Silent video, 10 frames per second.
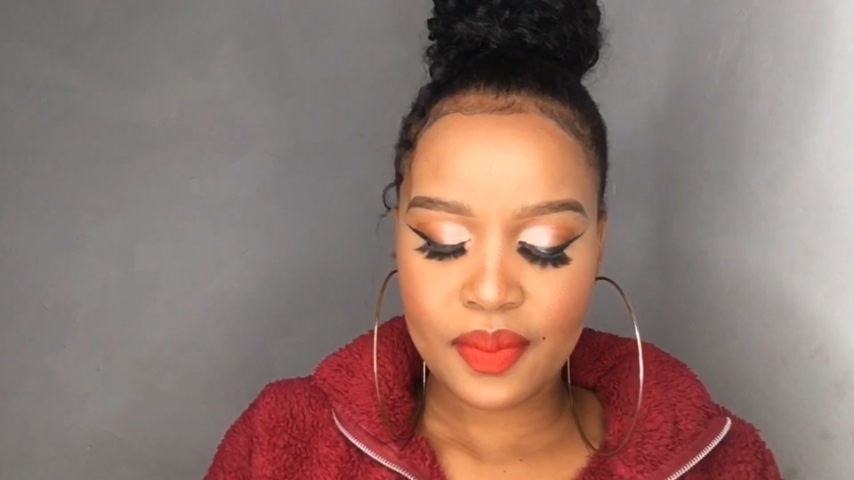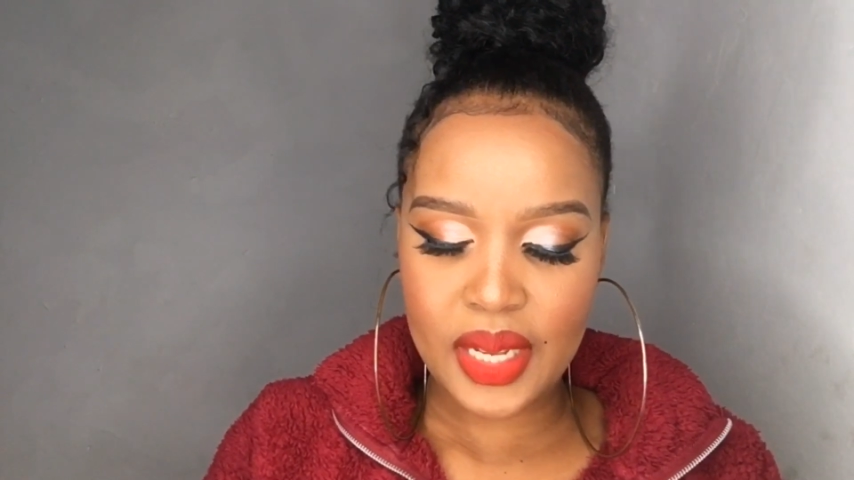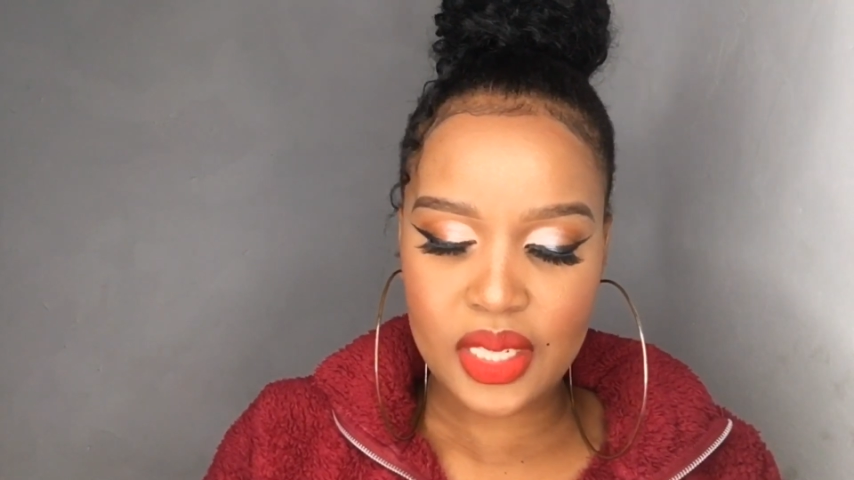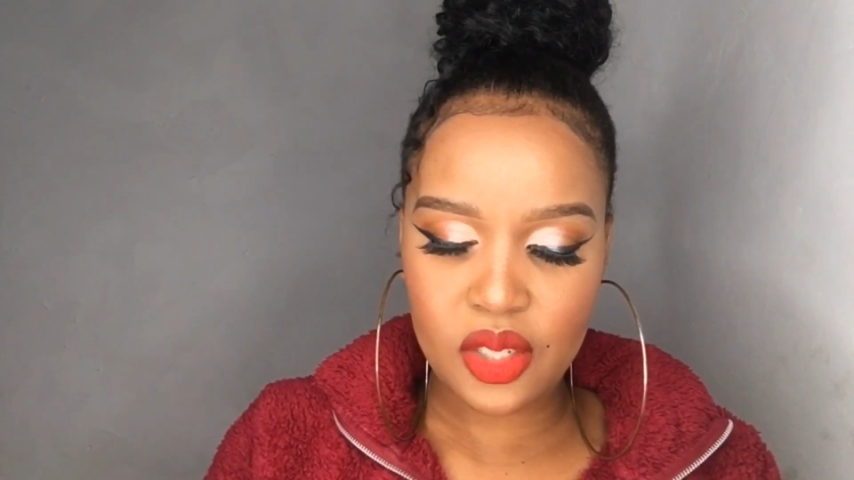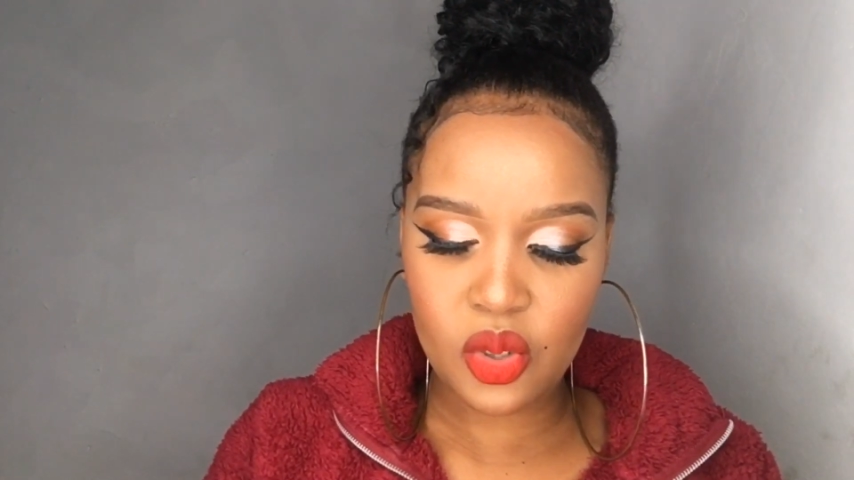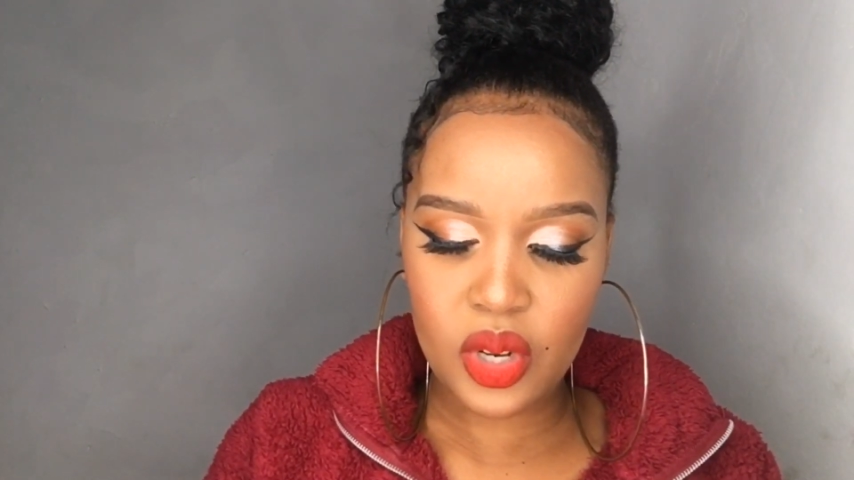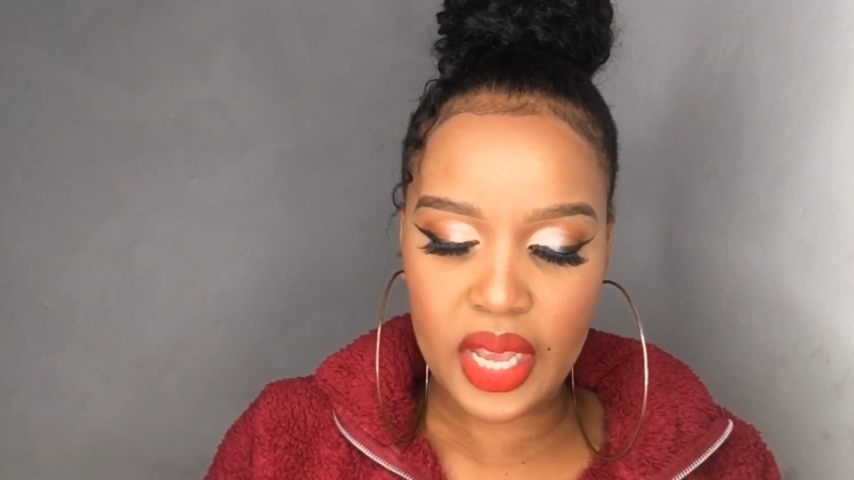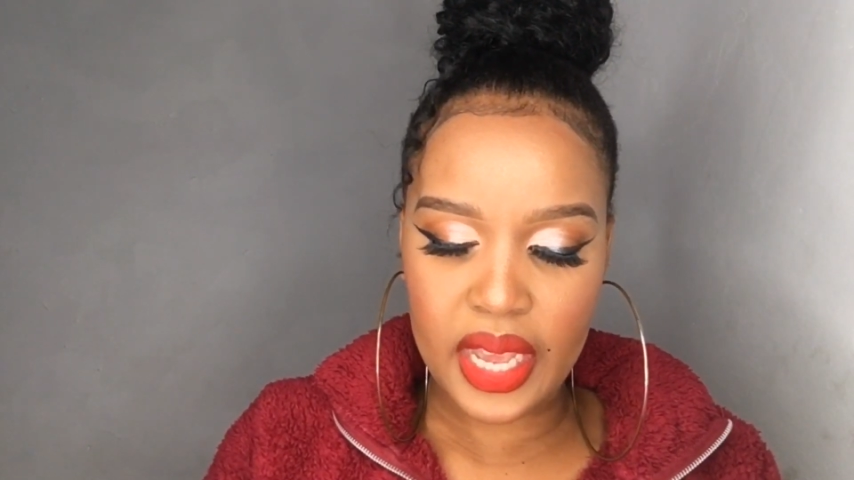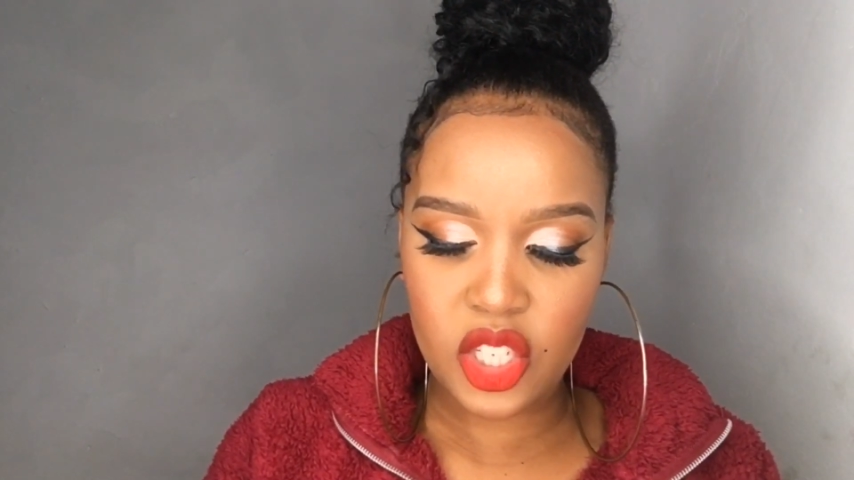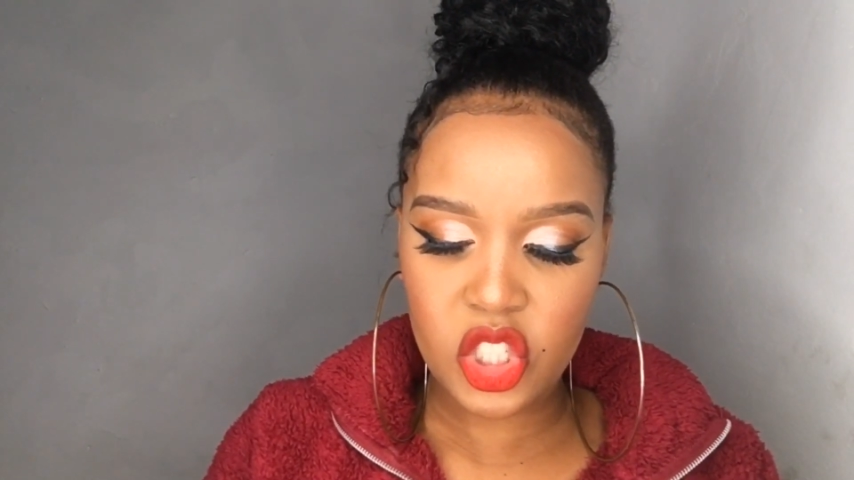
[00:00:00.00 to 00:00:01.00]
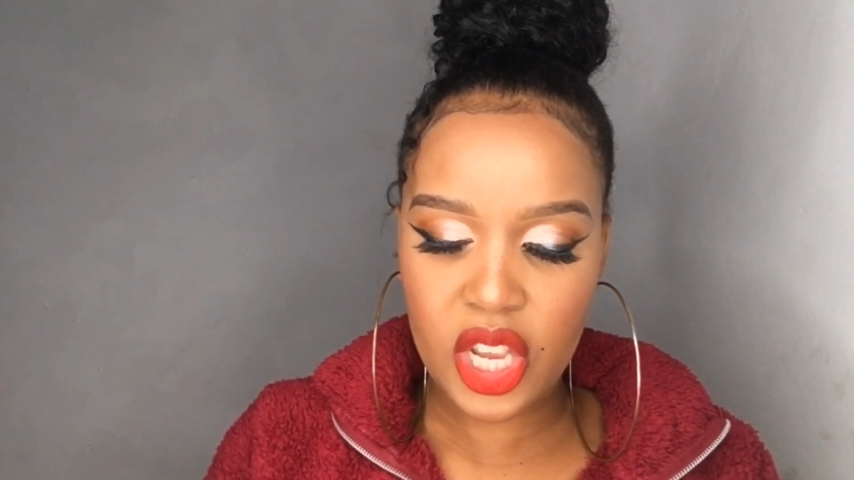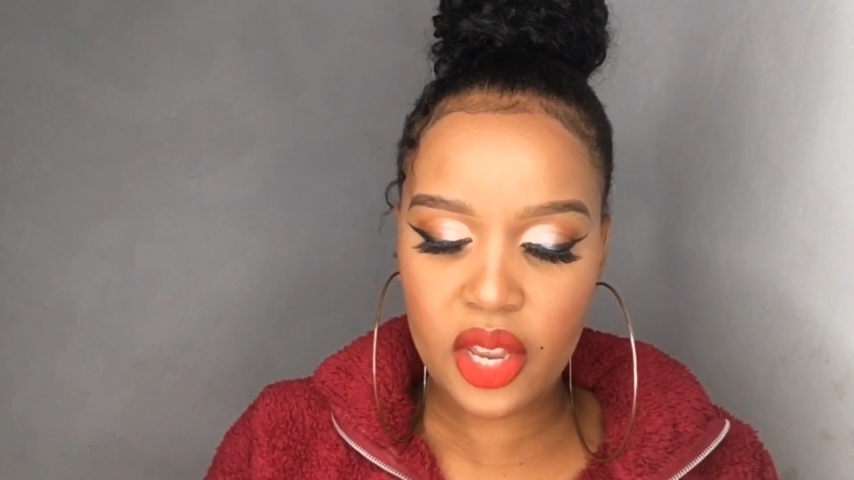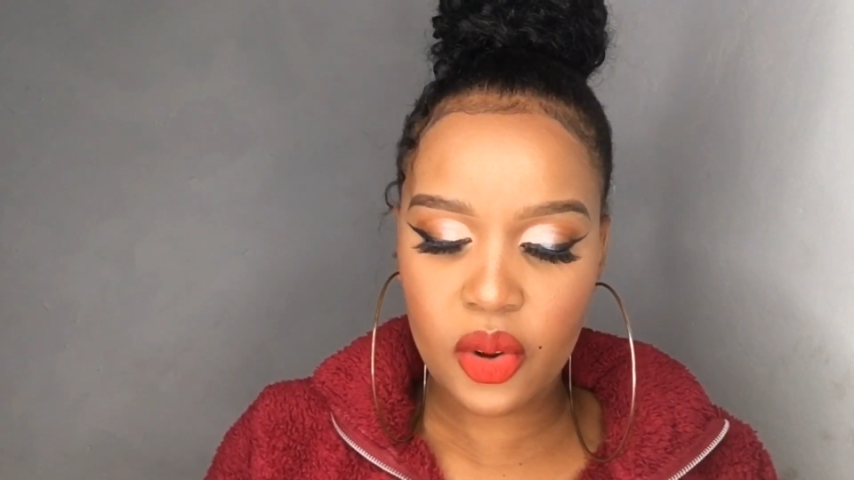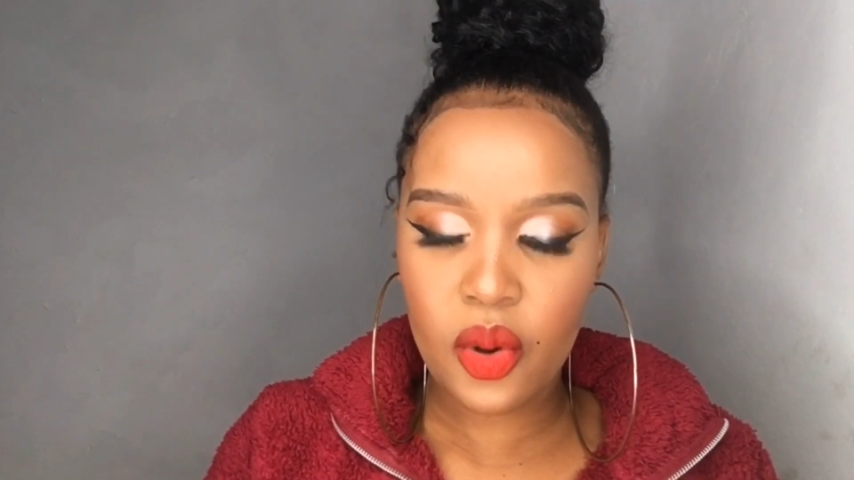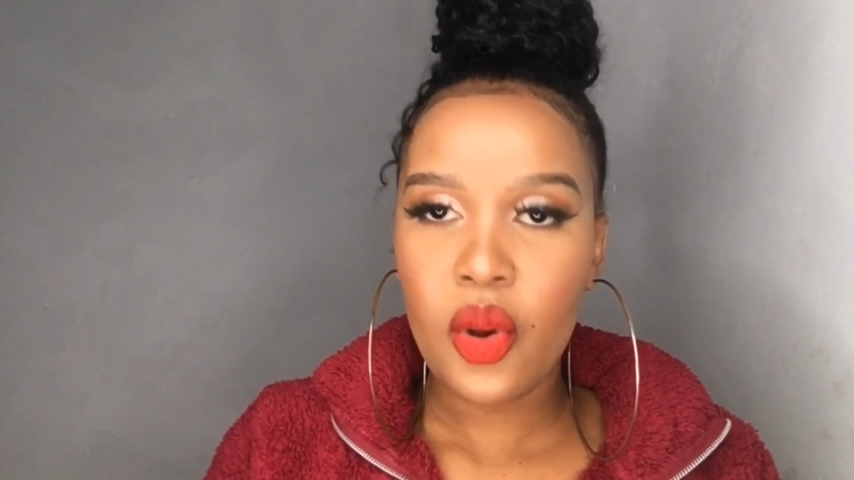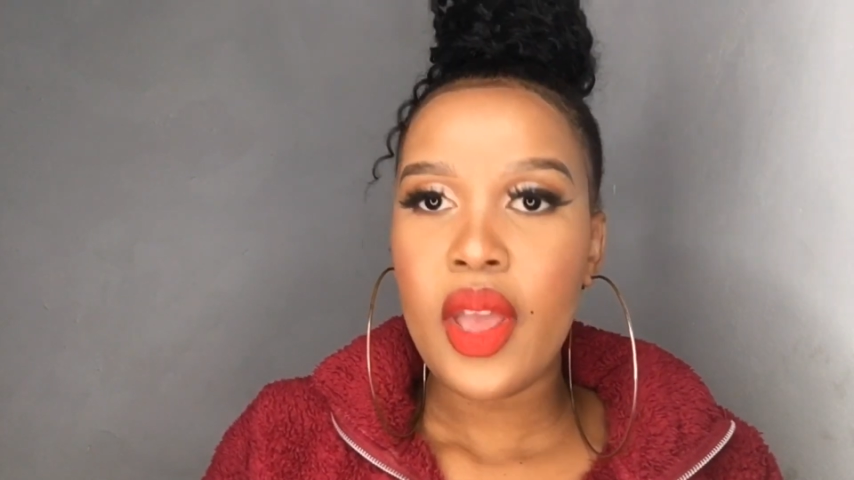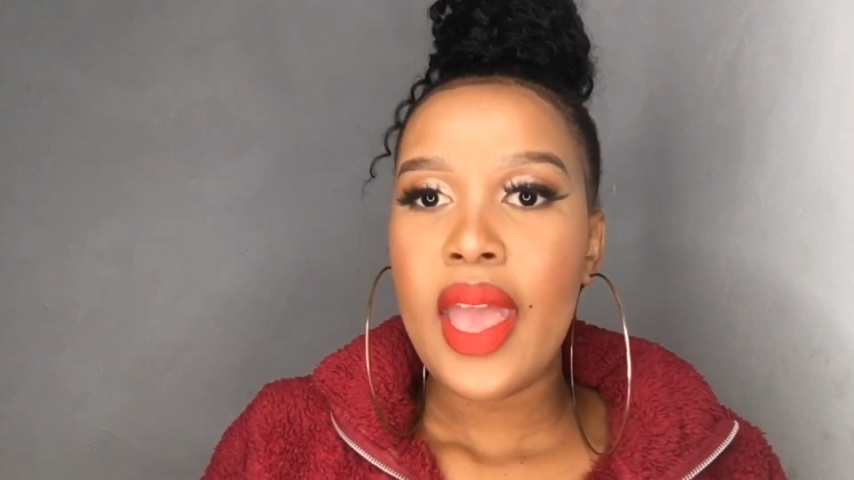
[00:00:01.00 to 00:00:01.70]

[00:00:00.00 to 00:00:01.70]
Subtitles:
particular eyeshadow,